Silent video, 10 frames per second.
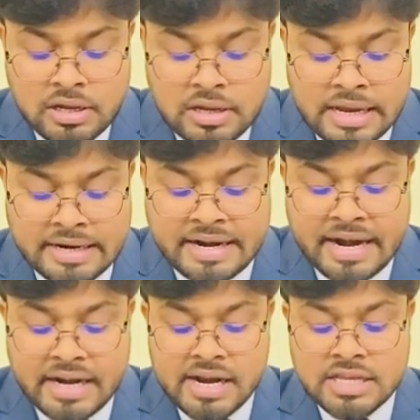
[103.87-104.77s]
and a
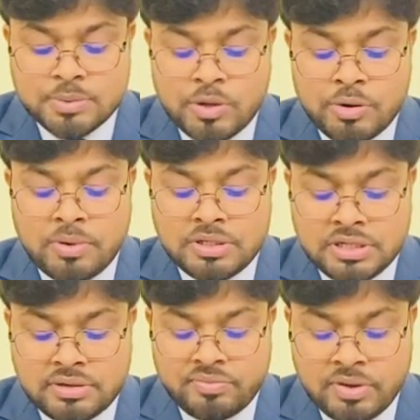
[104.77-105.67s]
greater risk for
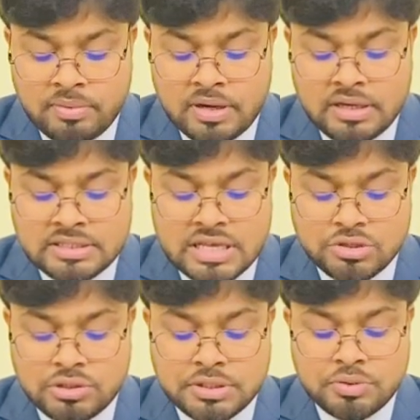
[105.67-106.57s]
rheumatic fever is
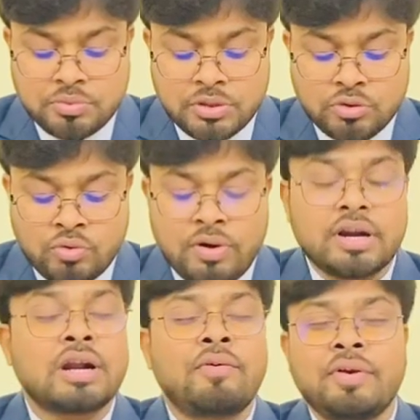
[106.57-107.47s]
associated with
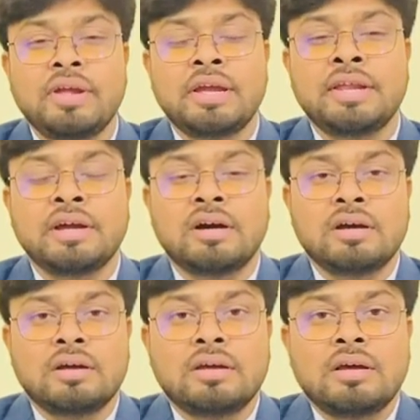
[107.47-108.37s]
overcrowding area,
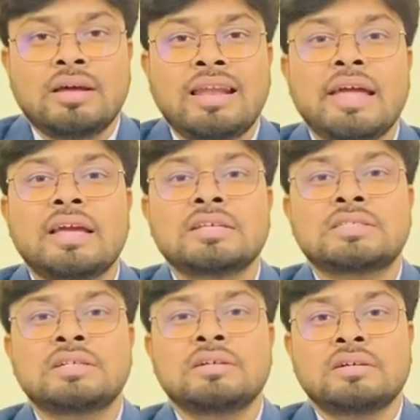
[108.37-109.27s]
like as
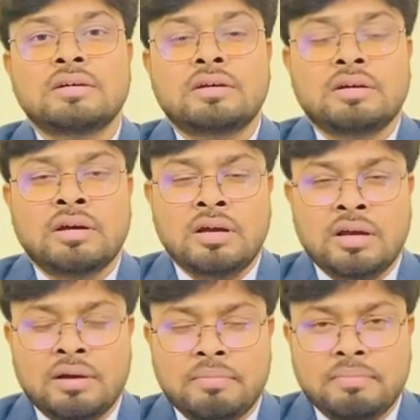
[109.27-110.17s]
the
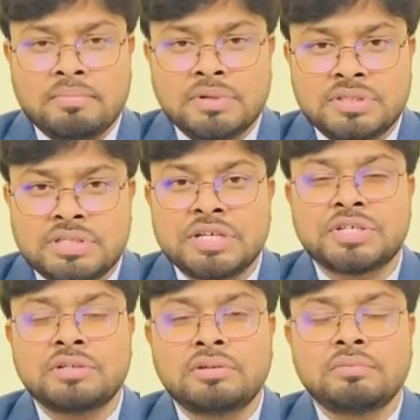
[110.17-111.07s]

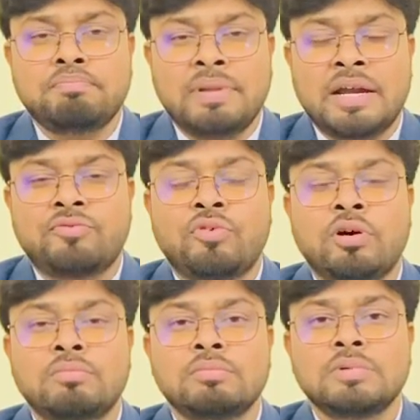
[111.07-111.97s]
station,
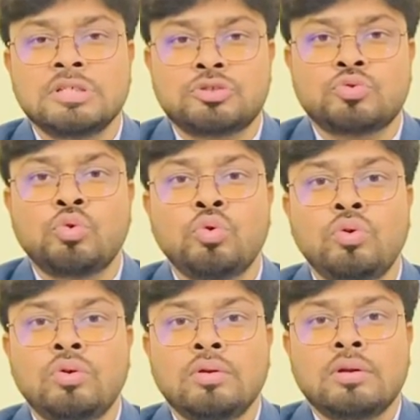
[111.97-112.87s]
platform,
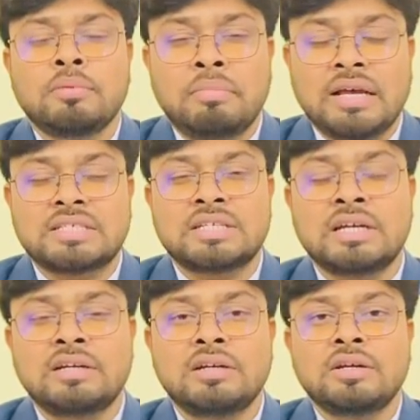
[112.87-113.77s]
school, bus
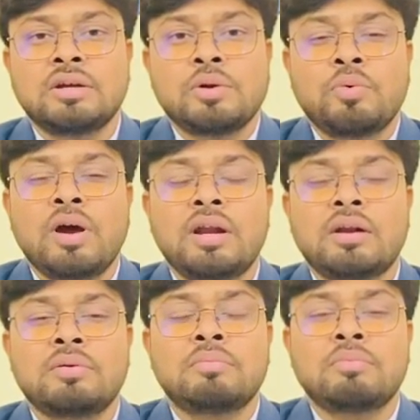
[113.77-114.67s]
stand, where
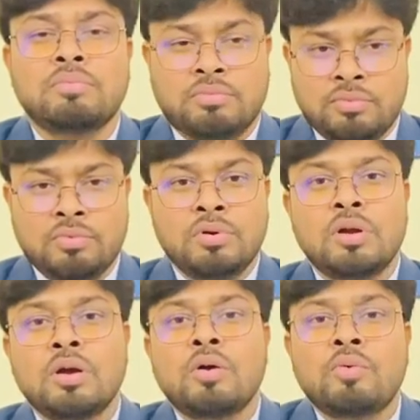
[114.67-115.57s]

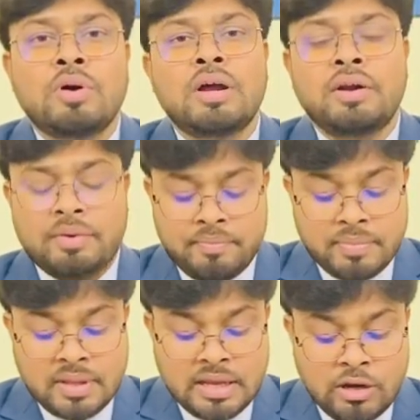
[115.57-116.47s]

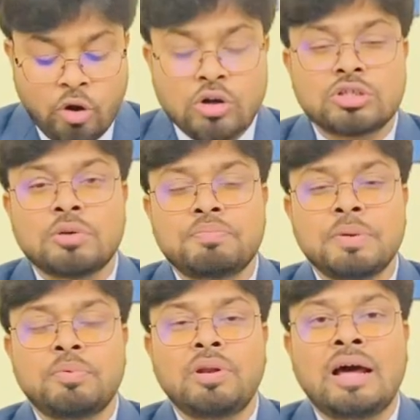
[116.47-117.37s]
a lots of
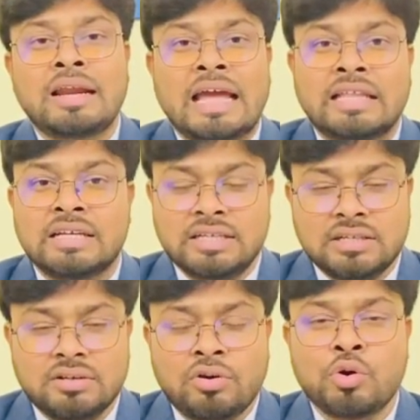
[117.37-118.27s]
people are
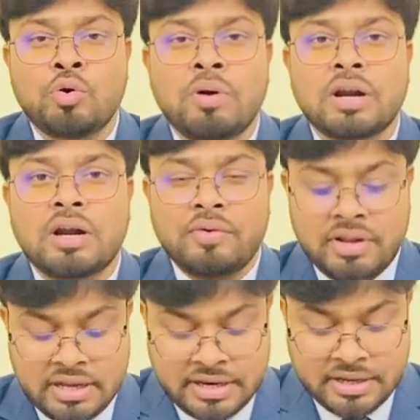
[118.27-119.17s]
gathering, or
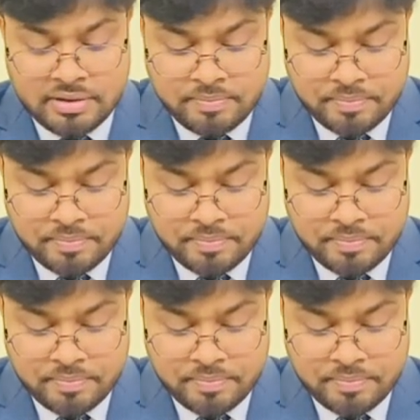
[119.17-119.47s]
overcrowding area.